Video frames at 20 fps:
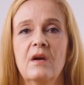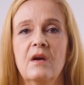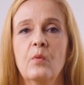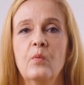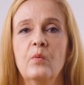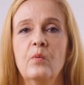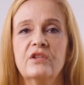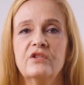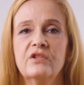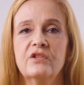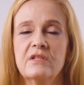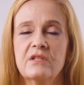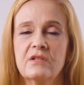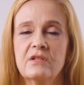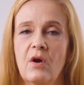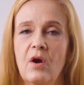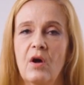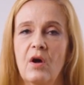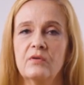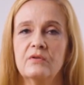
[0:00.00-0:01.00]
which is
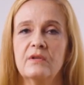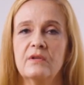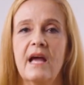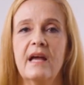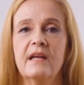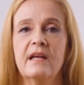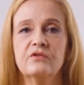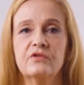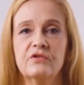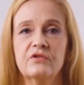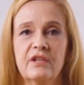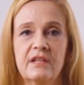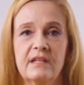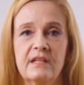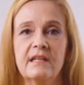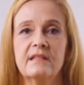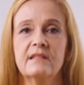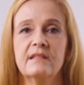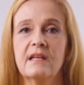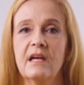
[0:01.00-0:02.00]
called
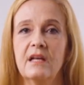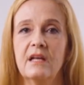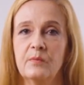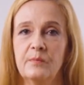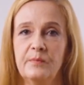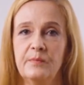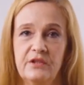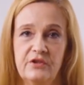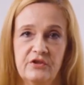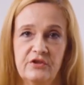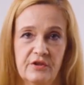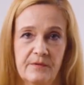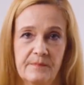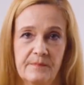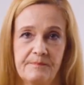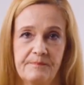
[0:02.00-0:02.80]
androgenetic alopecia.